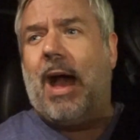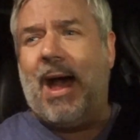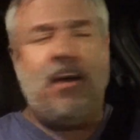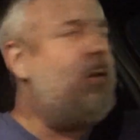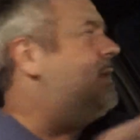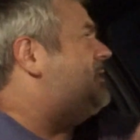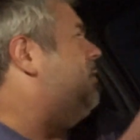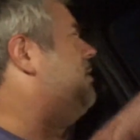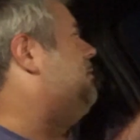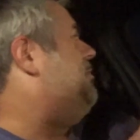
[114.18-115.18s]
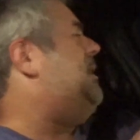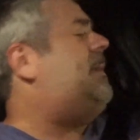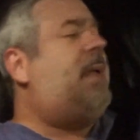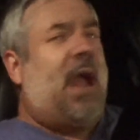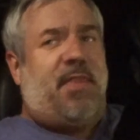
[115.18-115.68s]
I don't know what's going on with
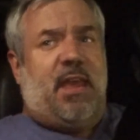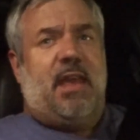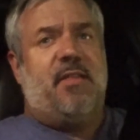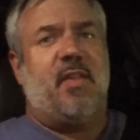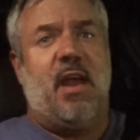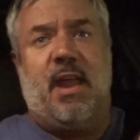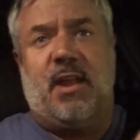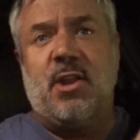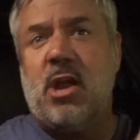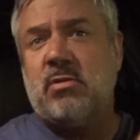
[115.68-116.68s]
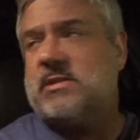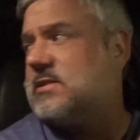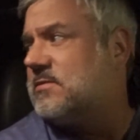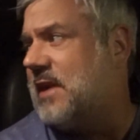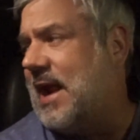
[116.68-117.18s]
Pee-Pee. I think he's like
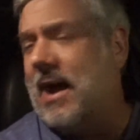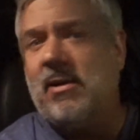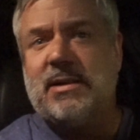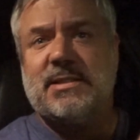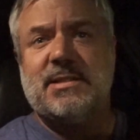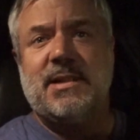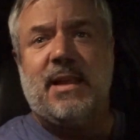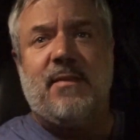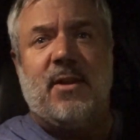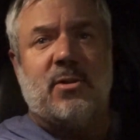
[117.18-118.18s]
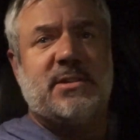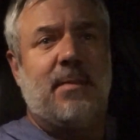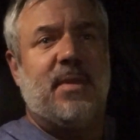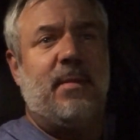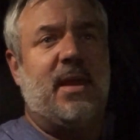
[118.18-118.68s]
knows that Alex is leaving or
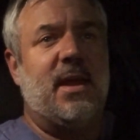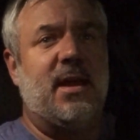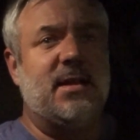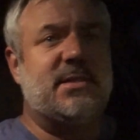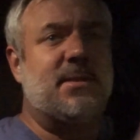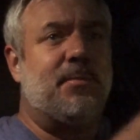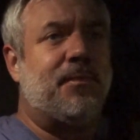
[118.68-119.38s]
something because